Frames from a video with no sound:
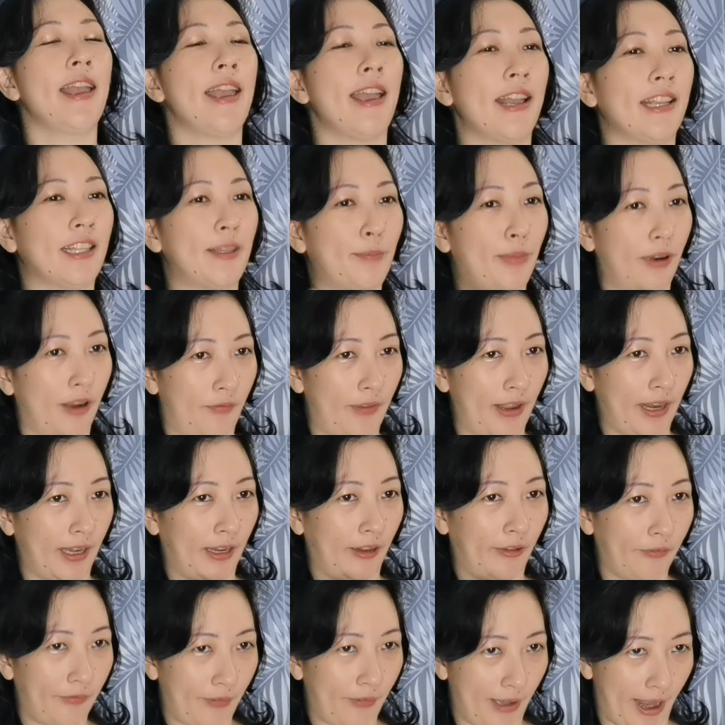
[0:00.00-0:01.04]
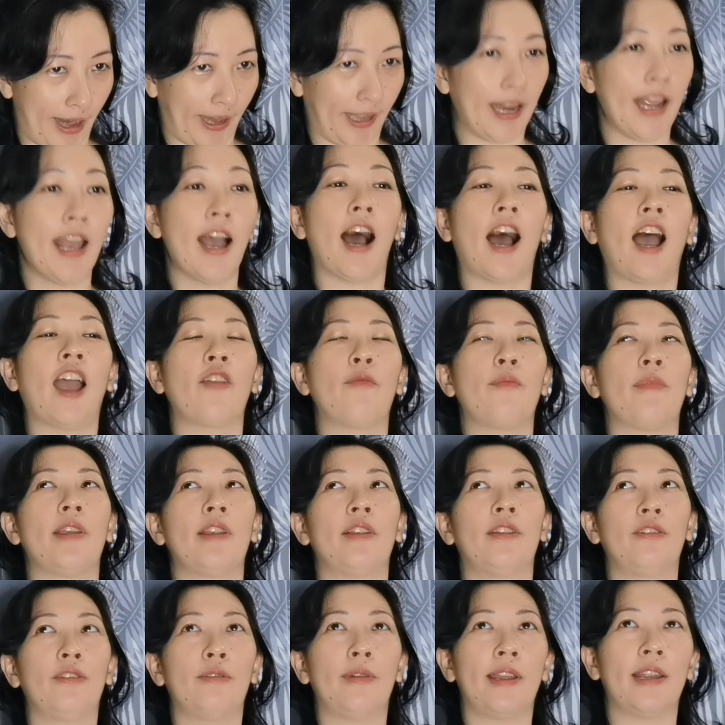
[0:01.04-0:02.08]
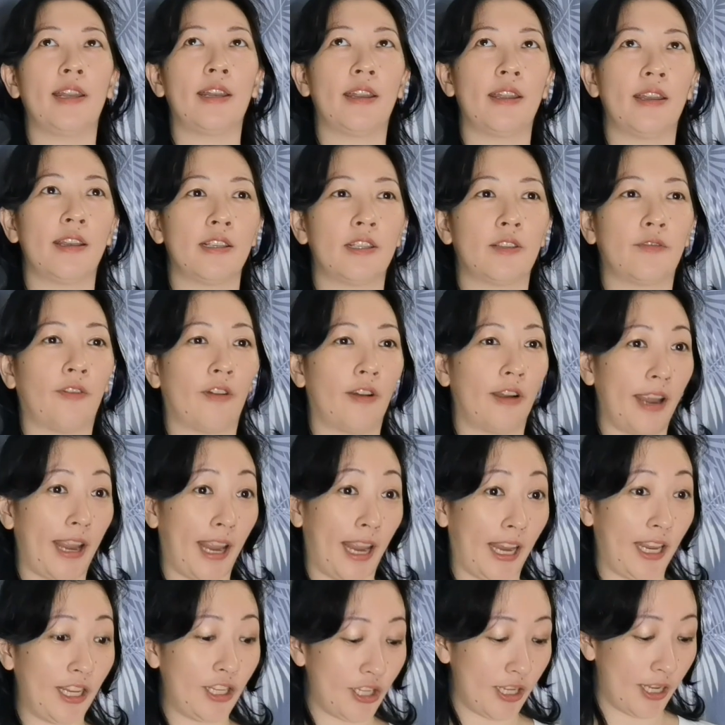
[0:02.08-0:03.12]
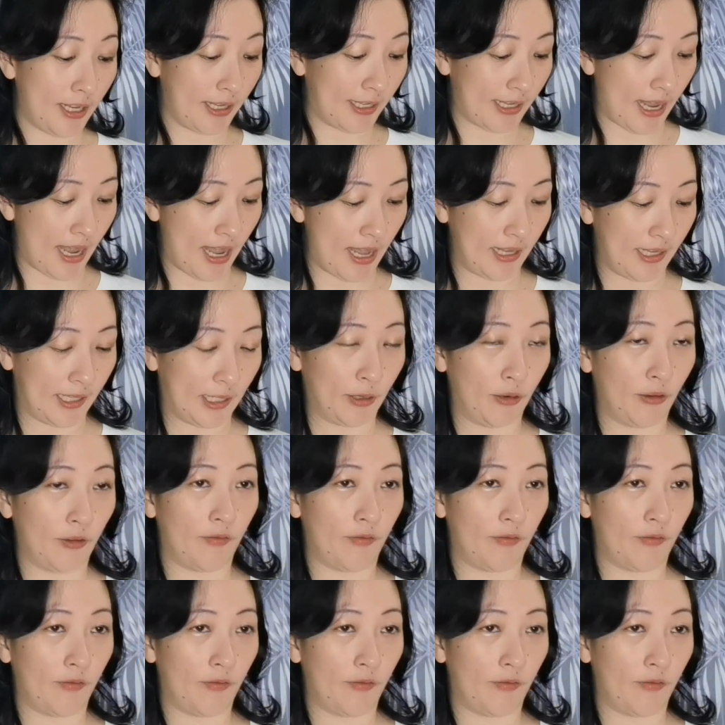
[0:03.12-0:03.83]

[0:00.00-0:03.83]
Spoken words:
it's perfectly fine. I've been doing this for ages and so